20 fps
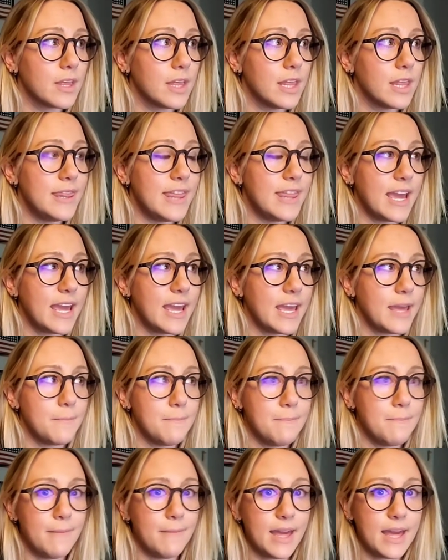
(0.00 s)
they
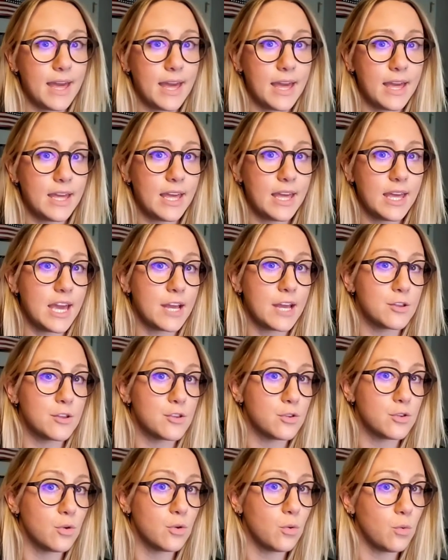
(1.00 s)
may
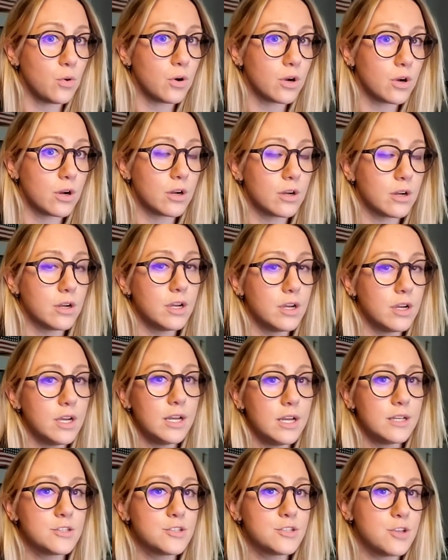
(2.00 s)
ignore
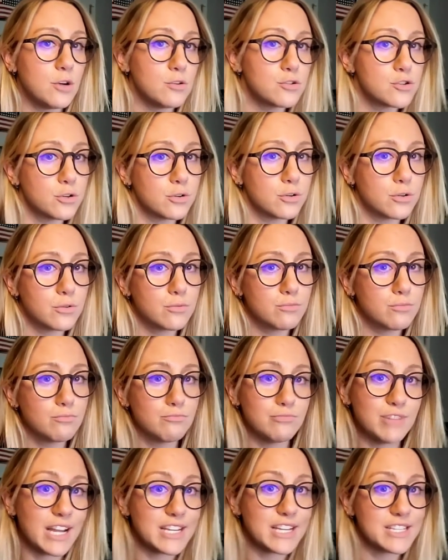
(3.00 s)
social
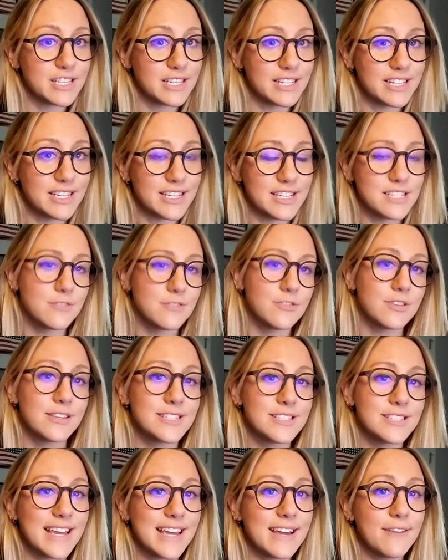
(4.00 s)
niceties for the
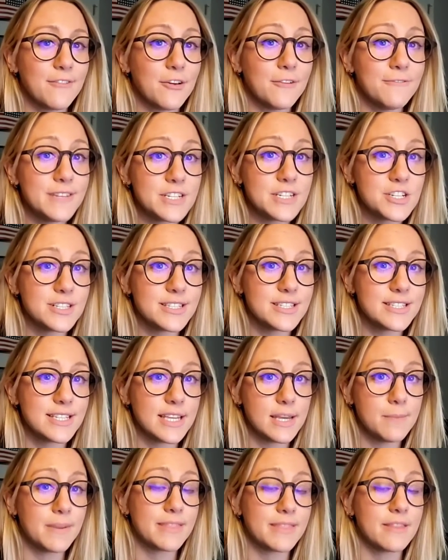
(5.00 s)
sake of
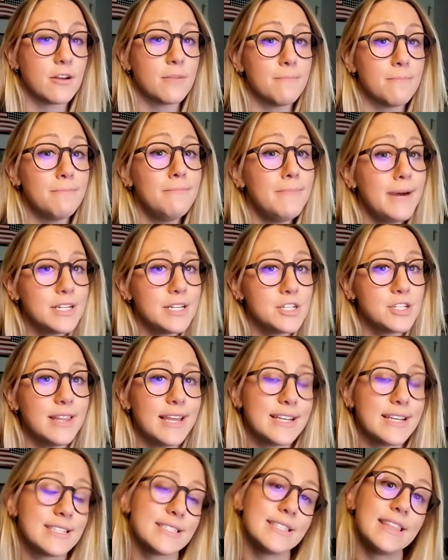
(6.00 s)
efficiency, but they're much
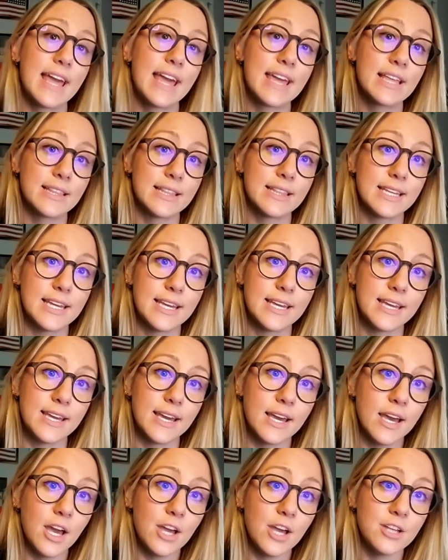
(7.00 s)
less likely
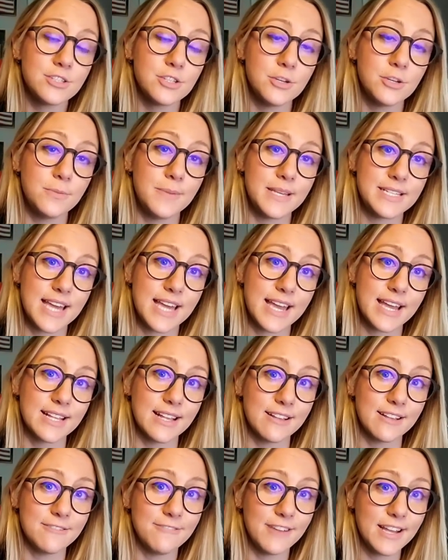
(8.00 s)
to be taken
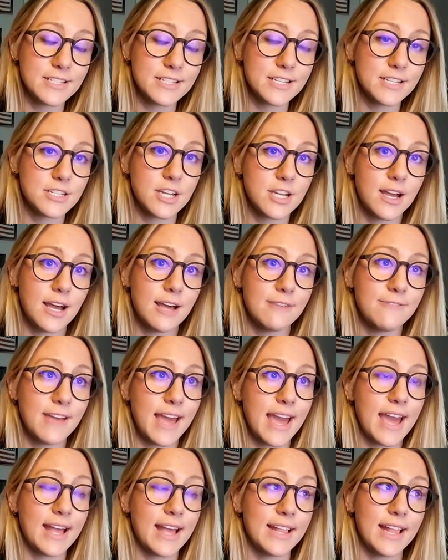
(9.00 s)
advantage of.
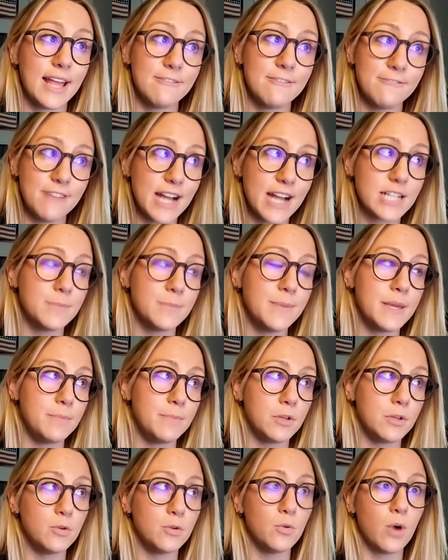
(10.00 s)
And in fact,
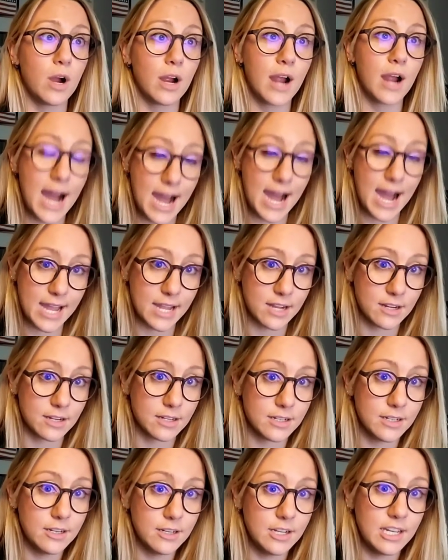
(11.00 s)
people who are higher